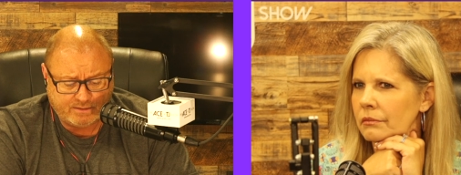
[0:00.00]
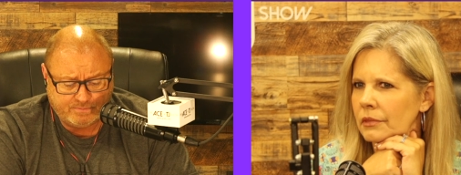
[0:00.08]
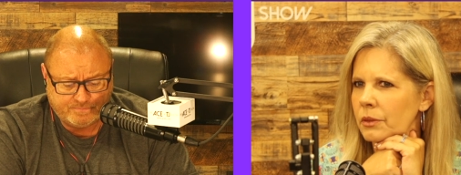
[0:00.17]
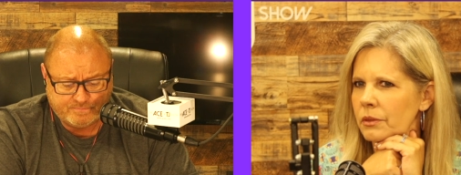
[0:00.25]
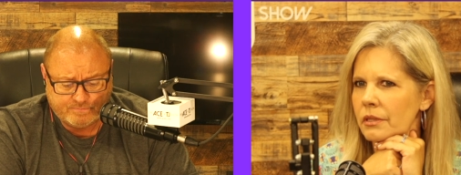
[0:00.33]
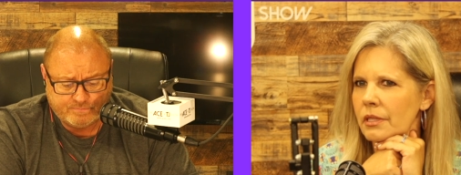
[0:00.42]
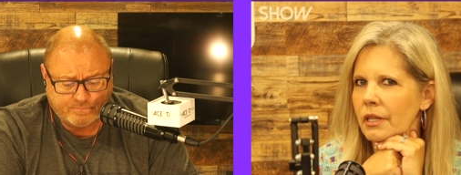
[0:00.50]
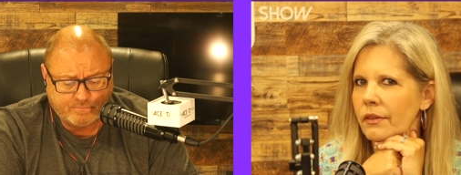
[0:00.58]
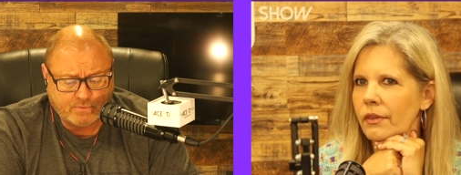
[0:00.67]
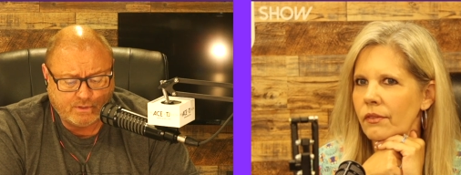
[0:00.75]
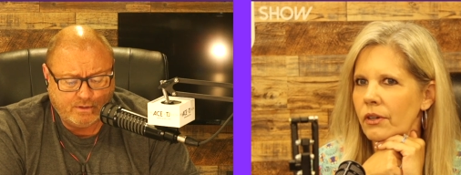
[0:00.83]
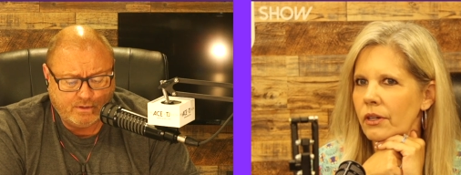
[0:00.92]
Speaker 1: it.
Speaker 2: I was going to say I've
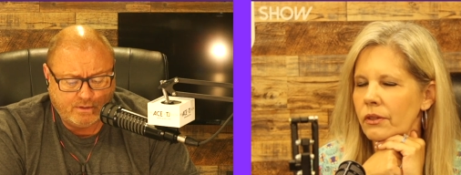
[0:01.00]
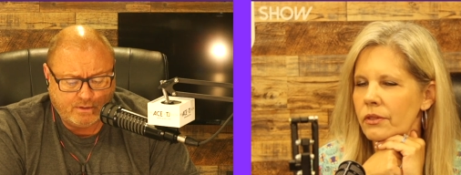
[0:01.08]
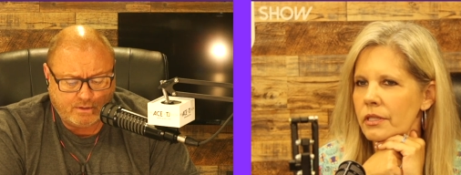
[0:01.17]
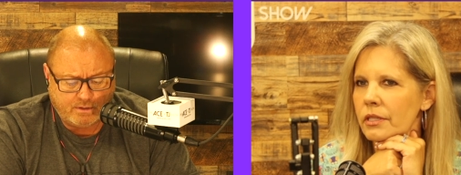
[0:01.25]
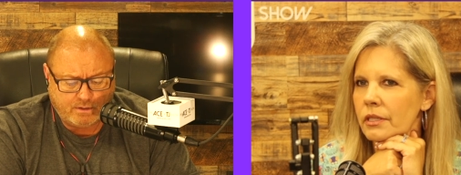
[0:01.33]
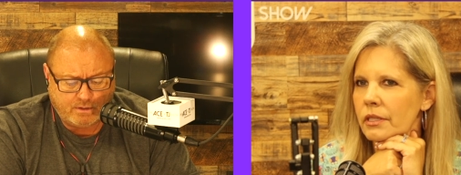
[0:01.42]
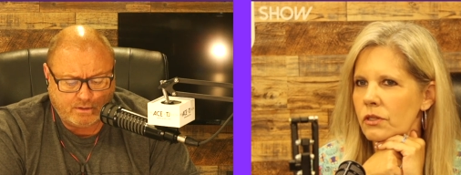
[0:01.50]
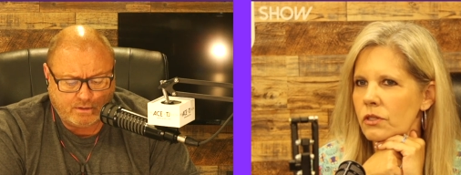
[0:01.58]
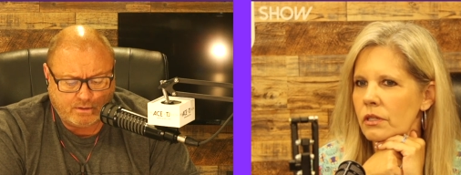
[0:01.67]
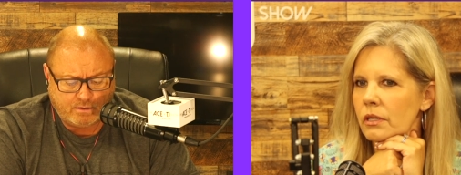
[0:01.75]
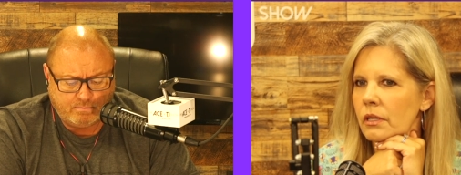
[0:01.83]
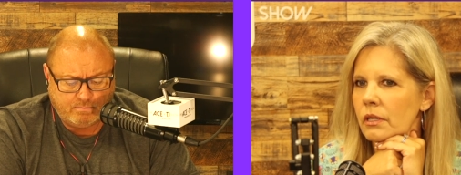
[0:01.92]
never heard of that.
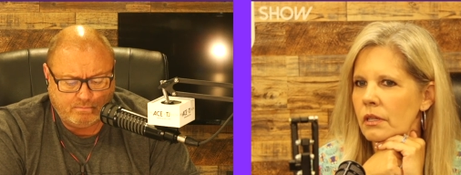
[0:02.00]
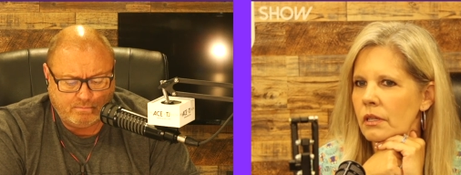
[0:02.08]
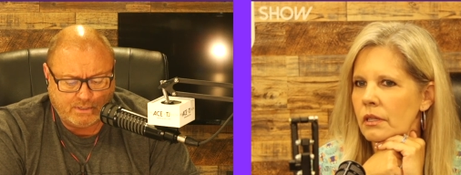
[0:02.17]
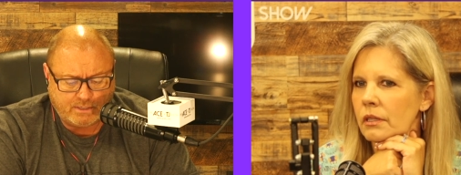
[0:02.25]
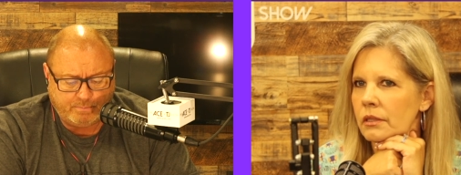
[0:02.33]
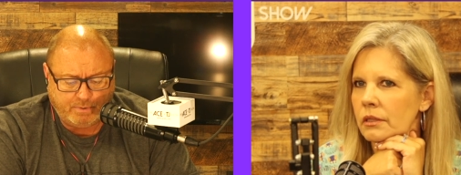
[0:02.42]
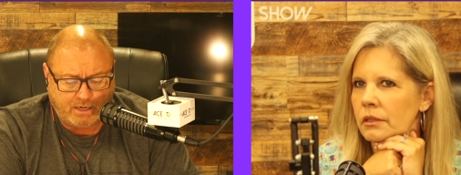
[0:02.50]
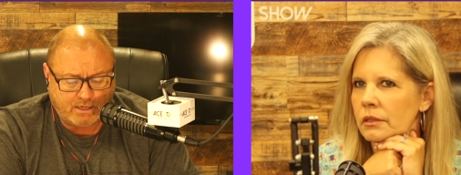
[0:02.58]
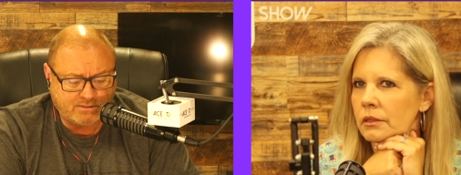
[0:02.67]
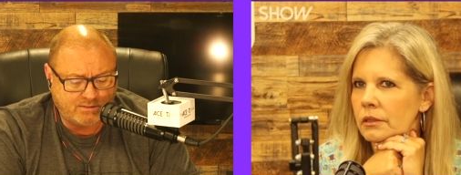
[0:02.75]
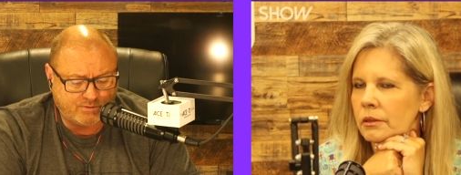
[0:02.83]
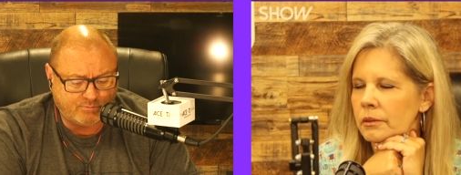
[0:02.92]

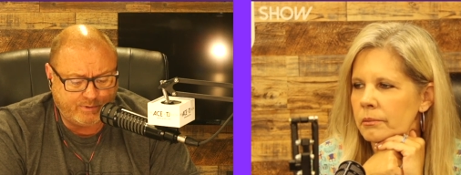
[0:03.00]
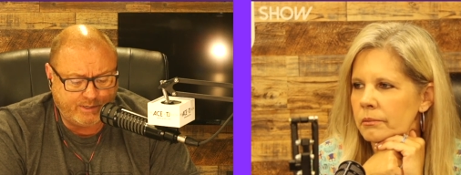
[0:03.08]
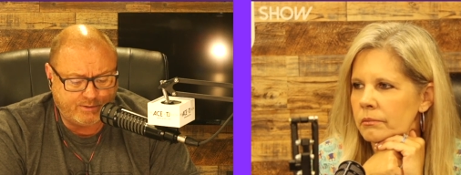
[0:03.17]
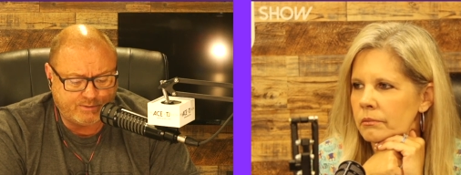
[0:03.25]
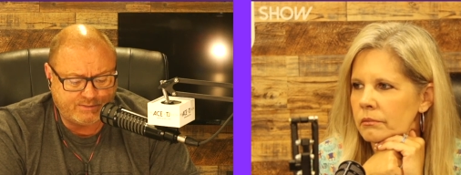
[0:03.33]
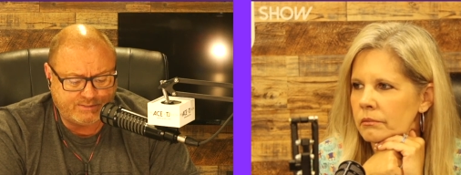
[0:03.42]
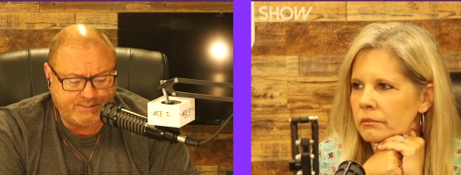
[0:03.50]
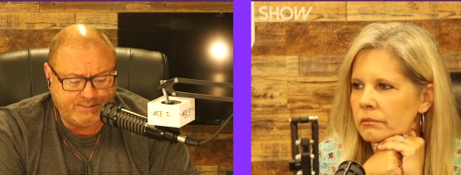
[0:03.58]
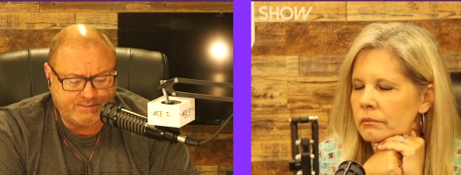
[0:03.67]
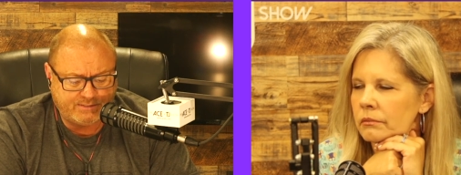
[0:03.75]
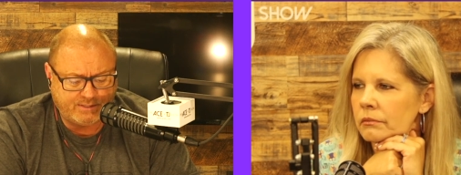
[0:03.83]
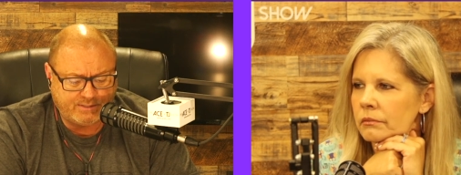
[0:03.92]
Speaker 1: Monkeypox is a rare
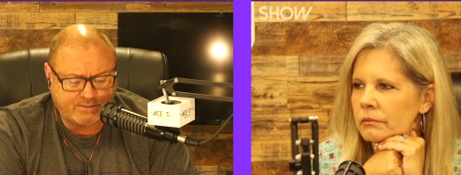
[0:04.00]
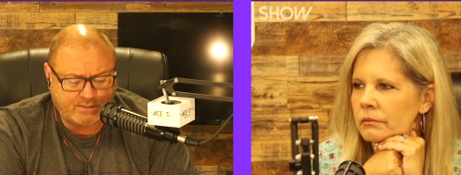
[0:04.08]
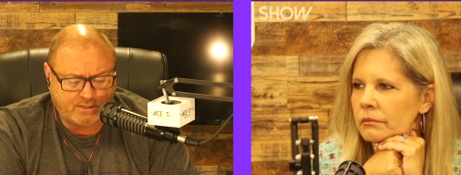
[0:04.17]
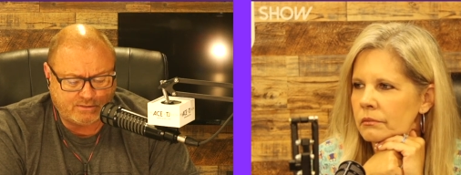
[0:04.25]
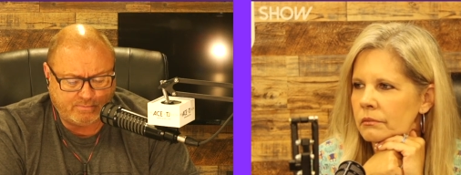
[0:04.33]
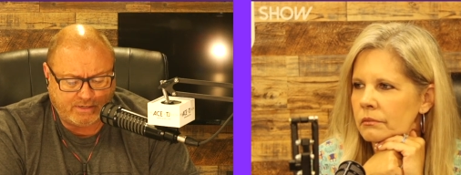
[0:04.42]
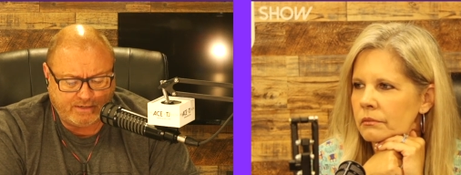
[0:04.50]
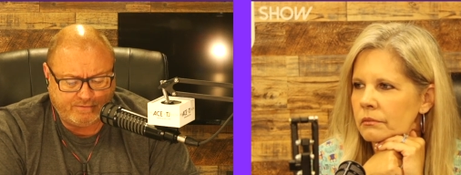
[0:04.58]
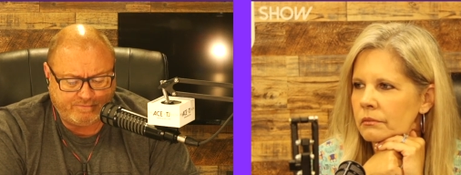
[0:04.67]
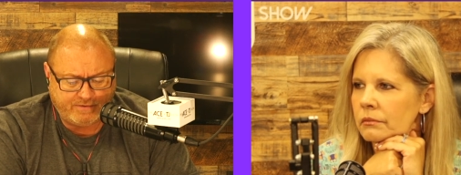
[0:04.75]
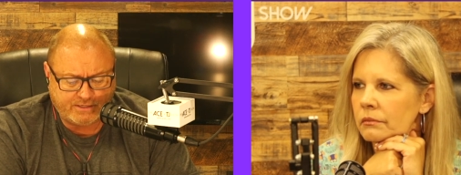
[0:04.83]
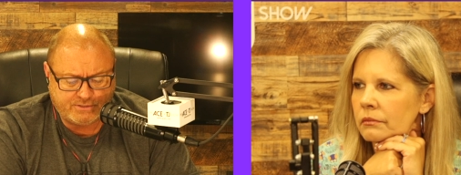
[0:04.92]
disease that is caused by
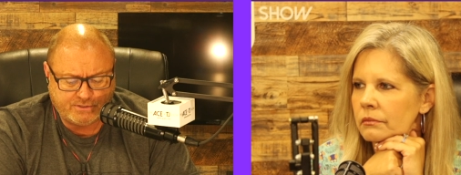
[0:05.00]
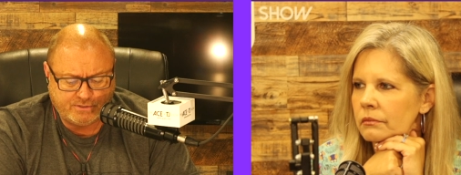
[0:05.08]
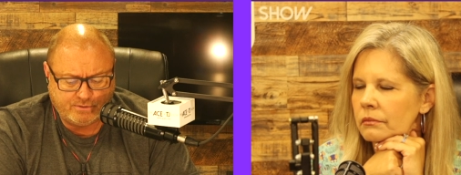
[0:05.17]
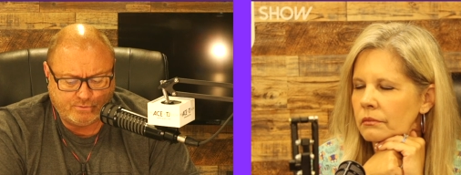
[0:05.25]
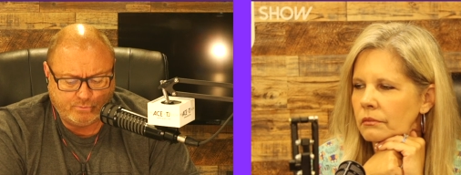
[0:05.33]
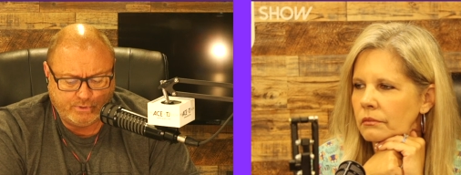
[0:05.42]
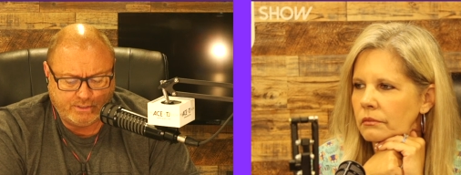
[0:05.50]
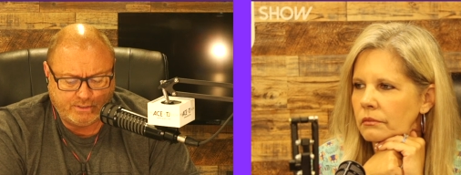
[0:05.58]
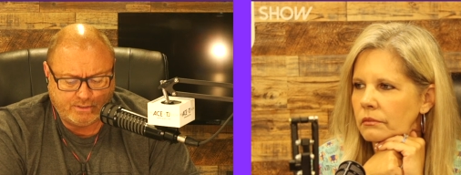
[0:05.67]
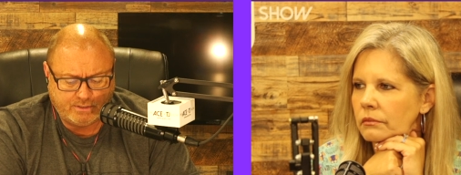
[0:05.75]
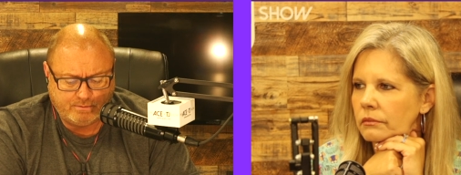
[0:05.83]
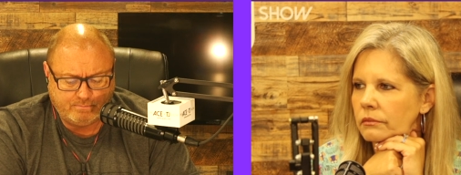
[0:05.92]
infection
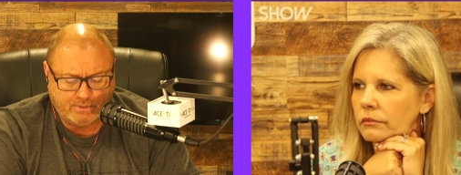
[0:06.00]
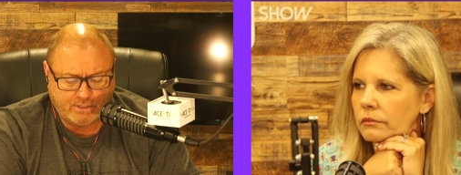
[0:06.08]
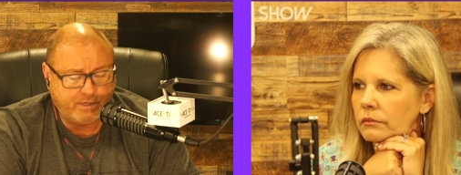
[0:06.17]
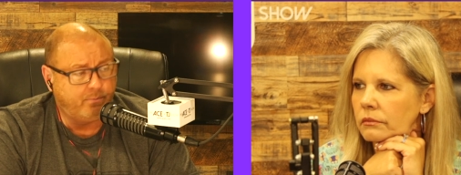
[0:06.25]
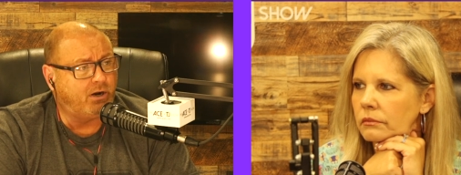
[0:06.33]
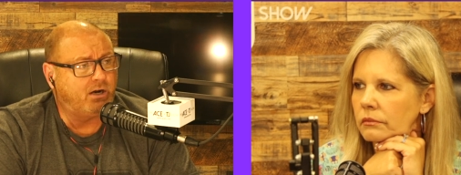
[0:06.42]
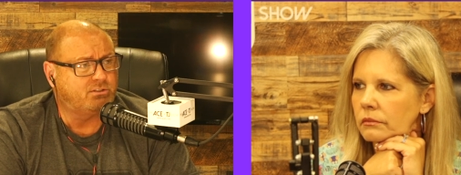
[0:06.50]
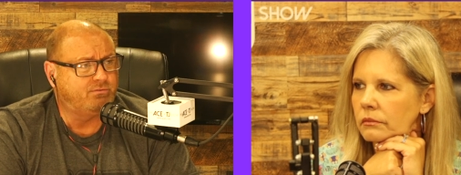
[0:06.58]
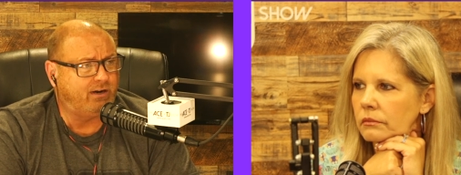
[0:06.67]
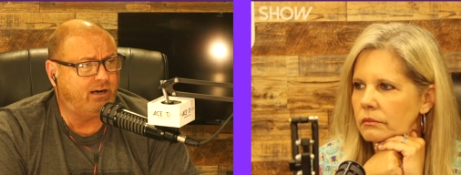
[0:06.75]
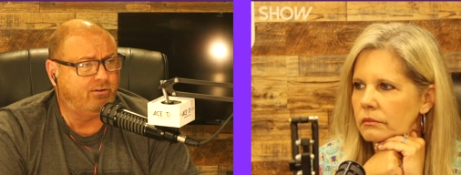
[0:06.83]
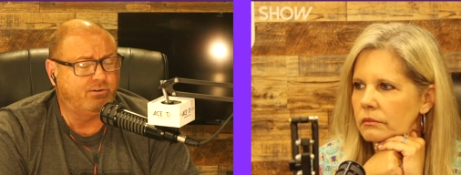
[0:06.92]
with monkeypox
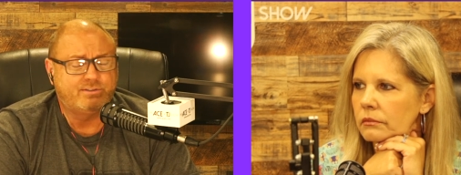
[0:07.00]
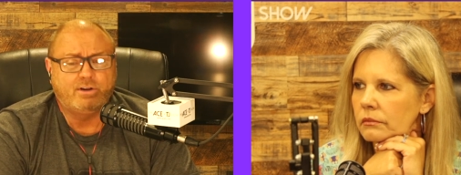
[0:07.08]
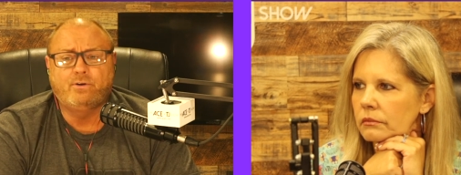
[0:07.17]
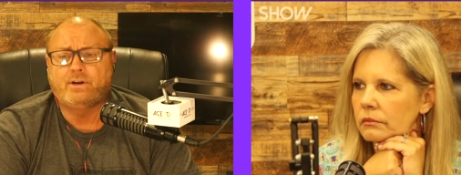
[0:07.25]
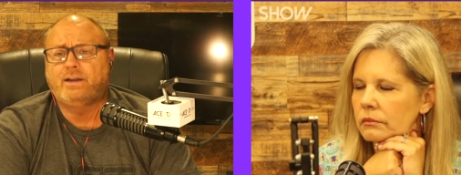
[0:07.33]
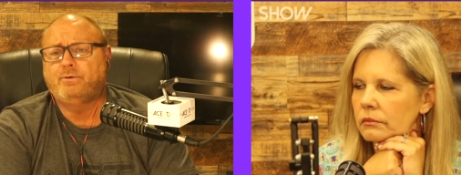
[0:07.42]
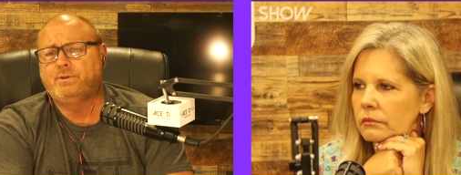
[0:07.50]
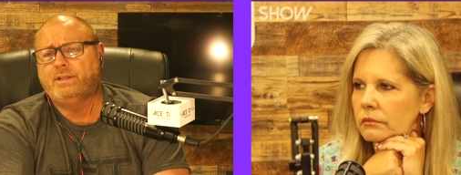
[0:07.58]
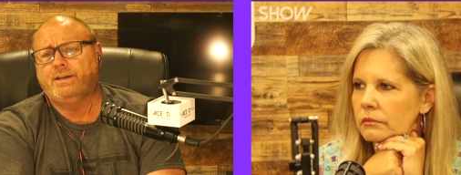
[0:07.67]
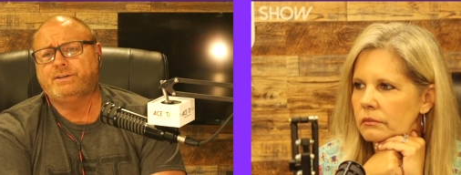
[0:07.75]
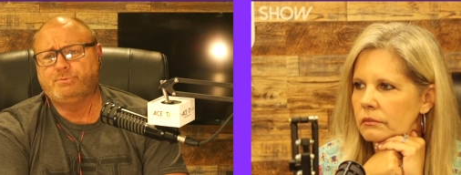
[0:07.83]
virus. Okay, well that